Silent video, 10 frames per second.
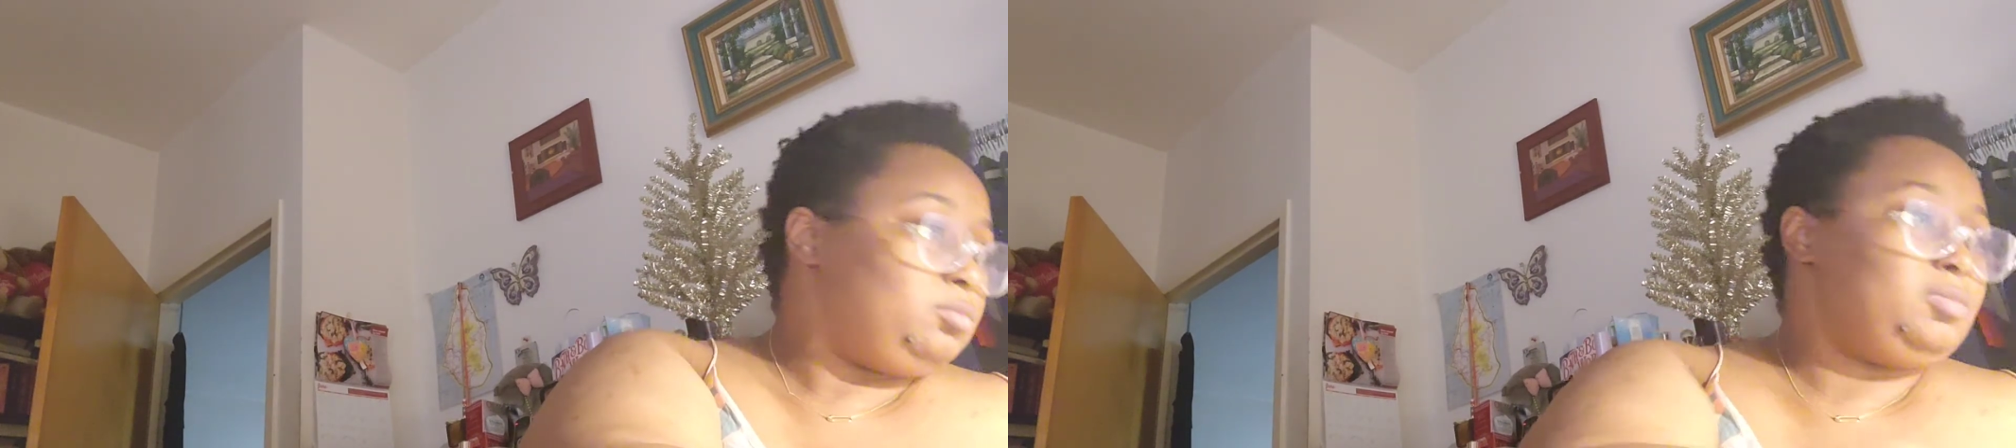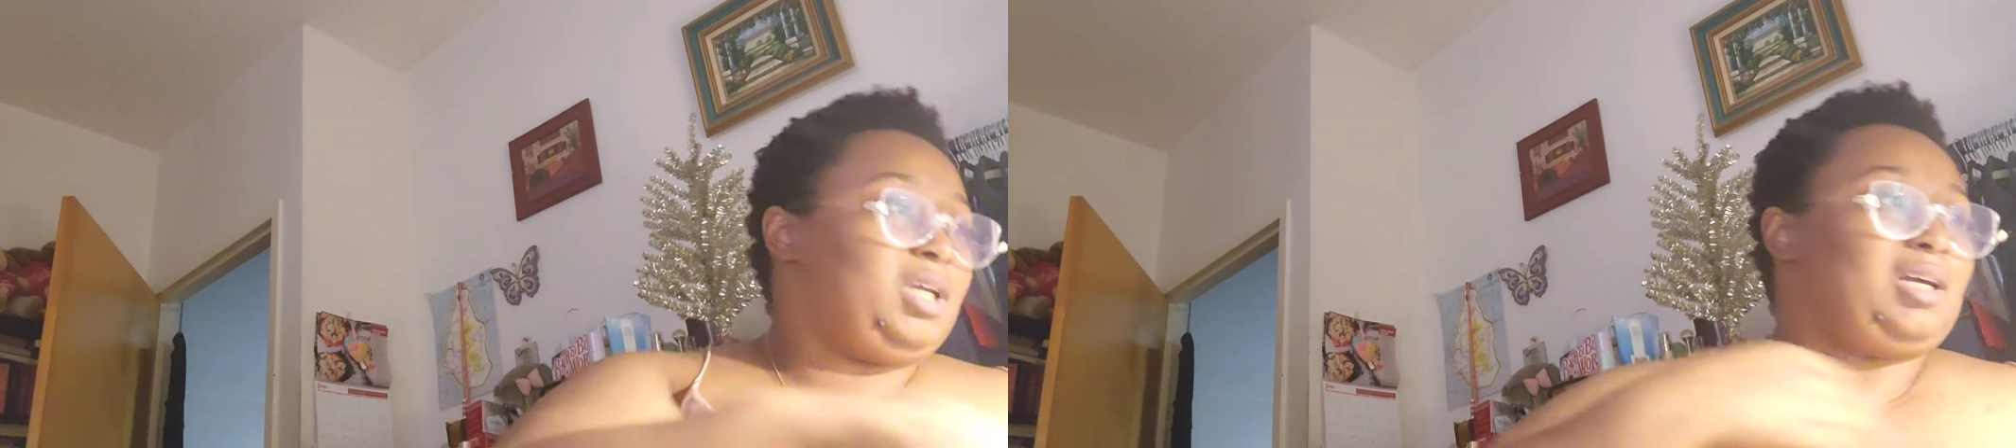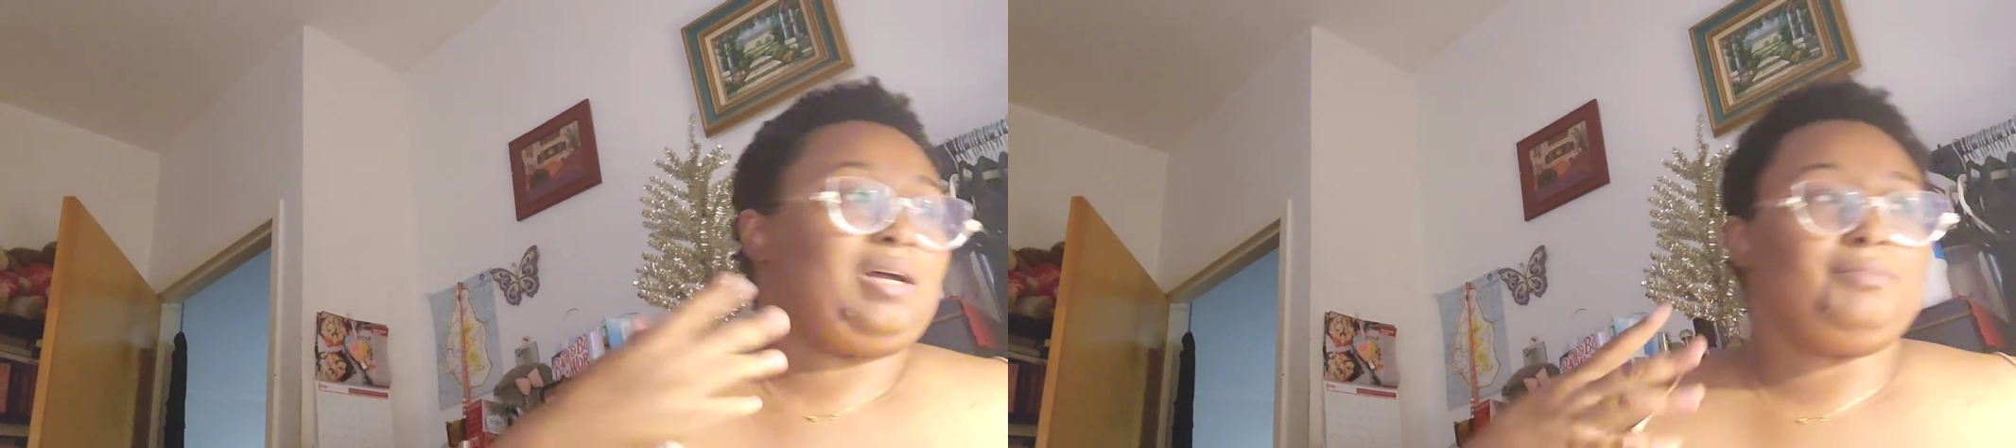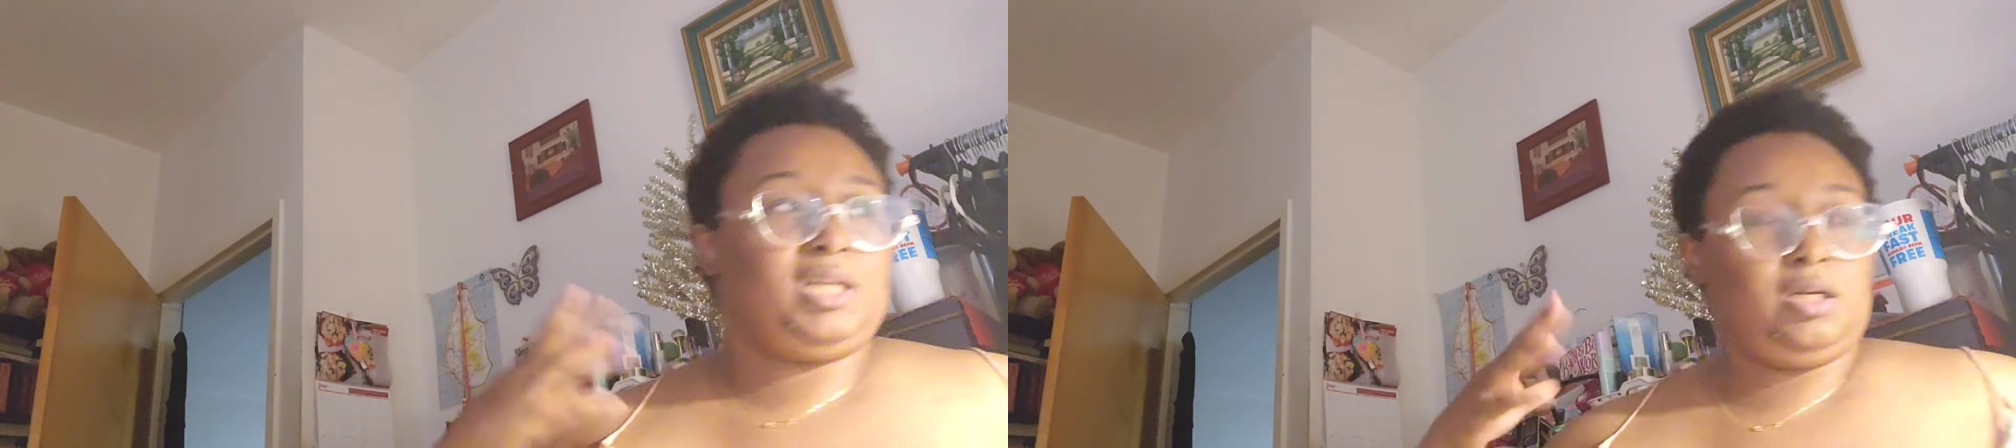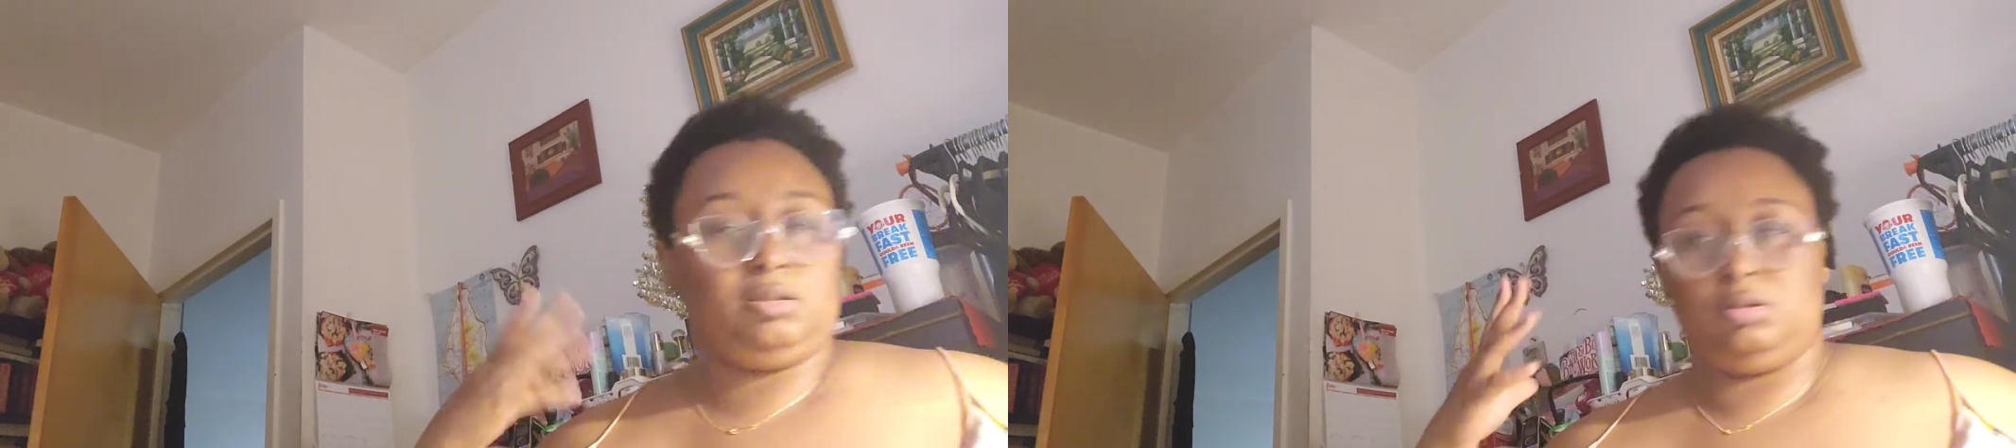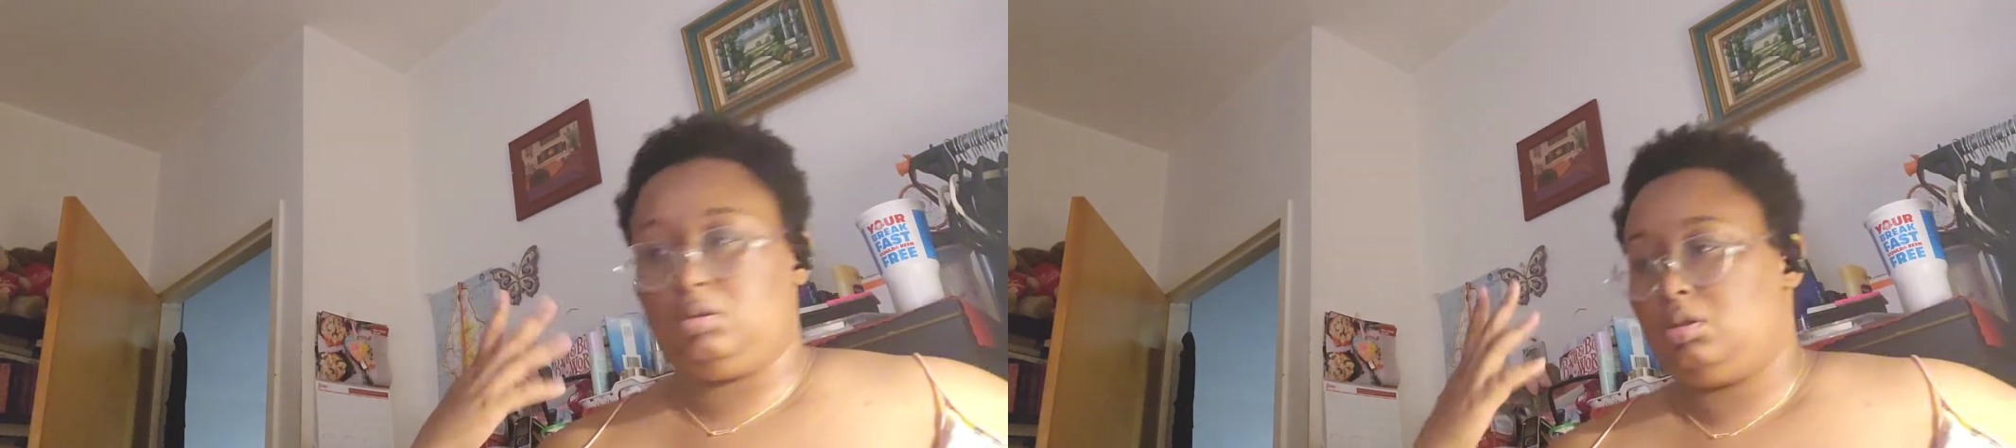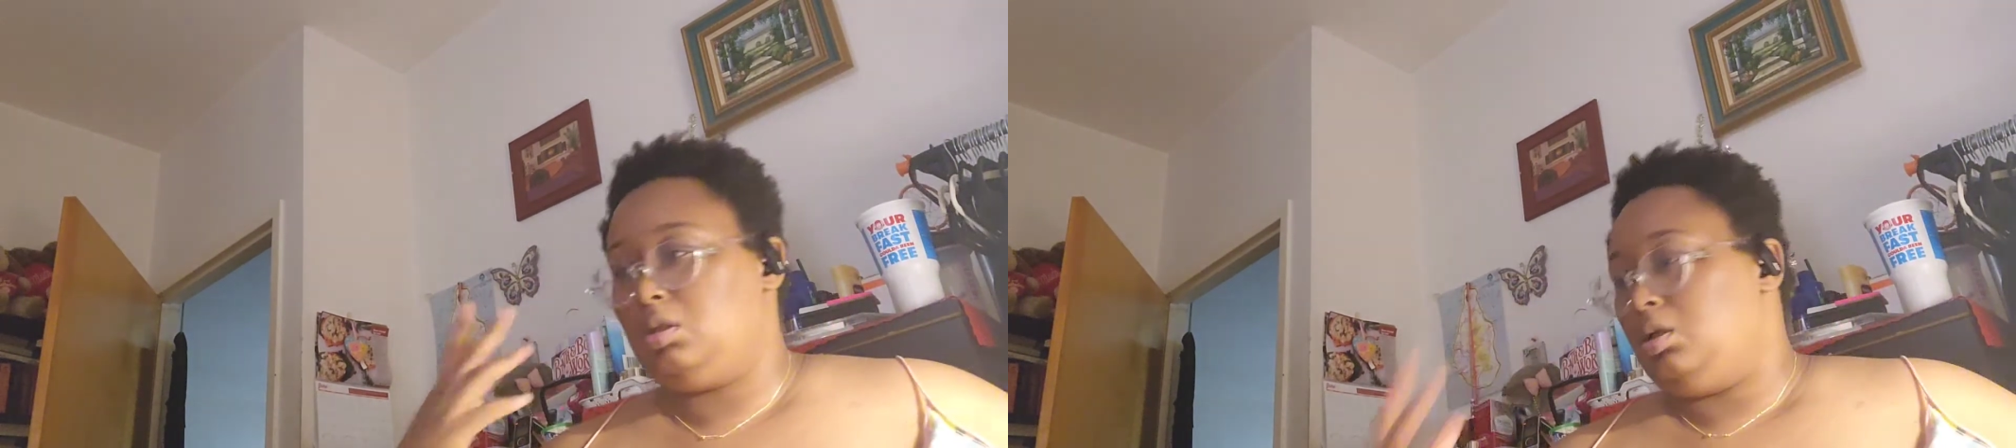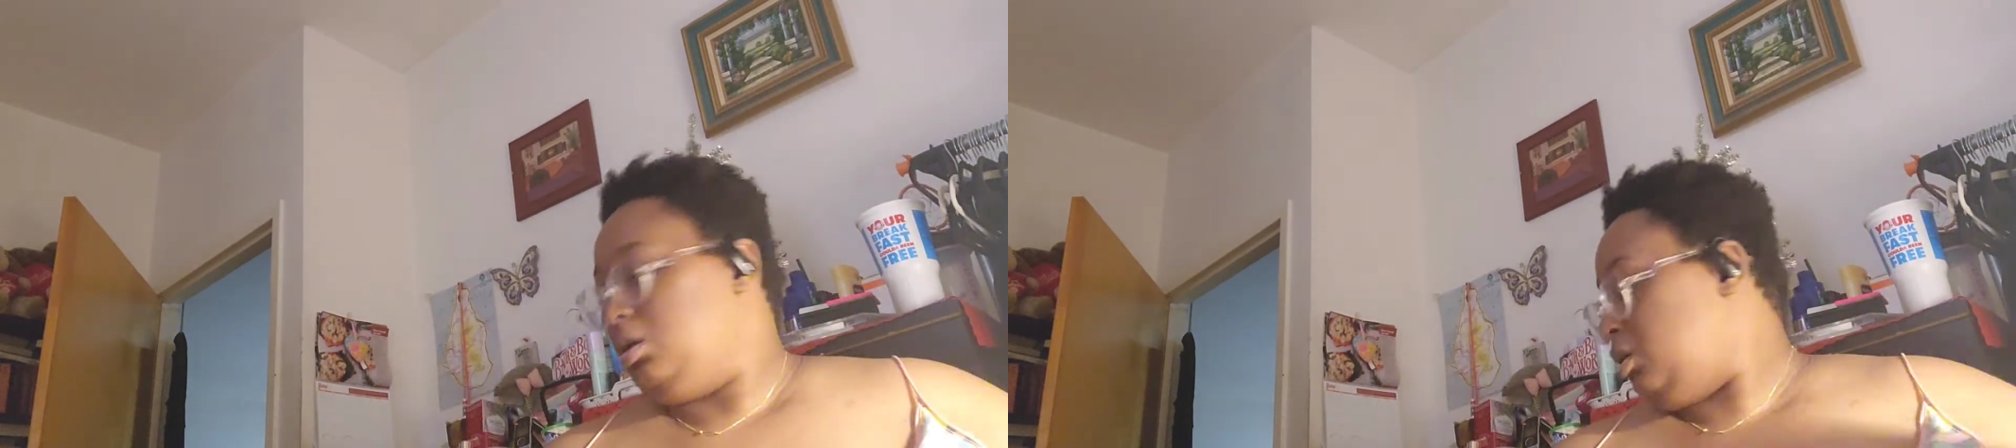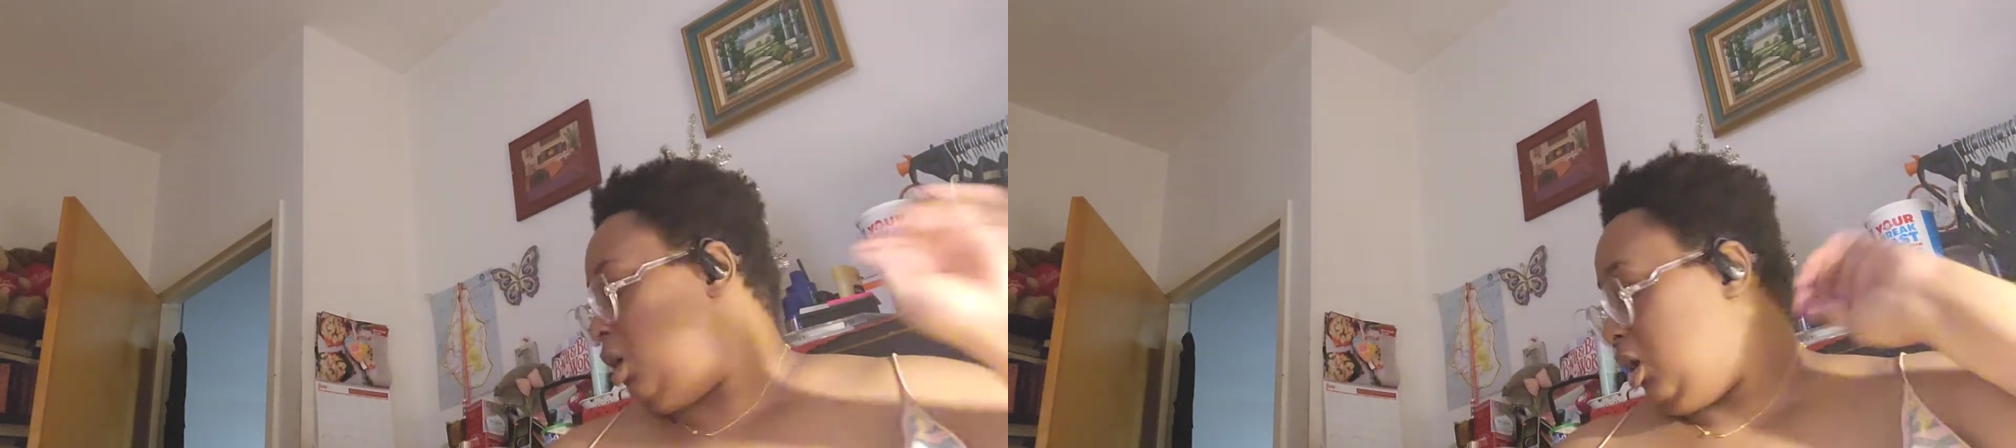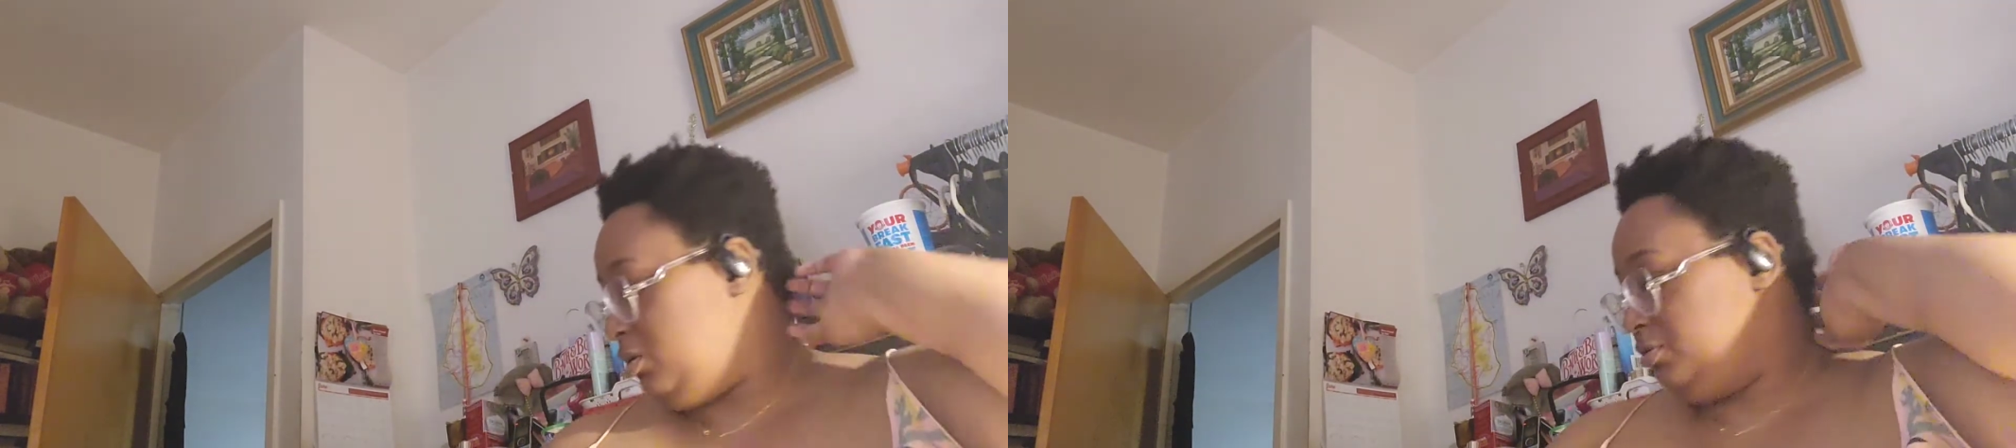Like I
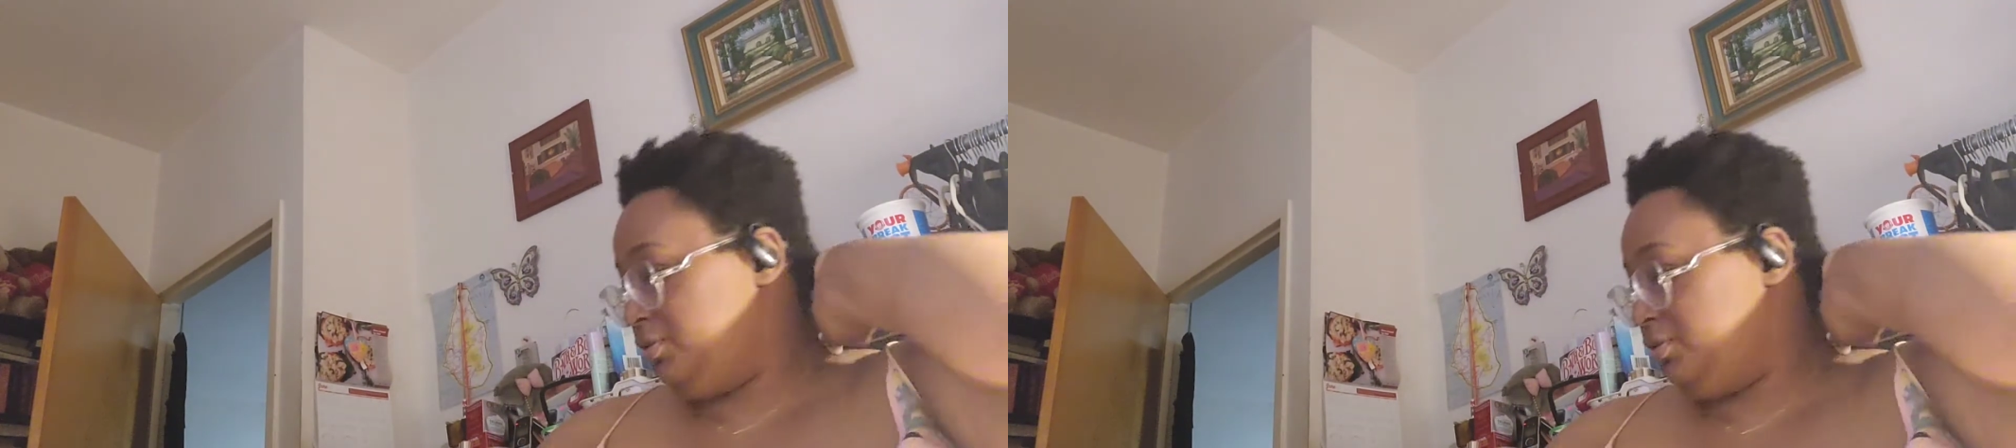don't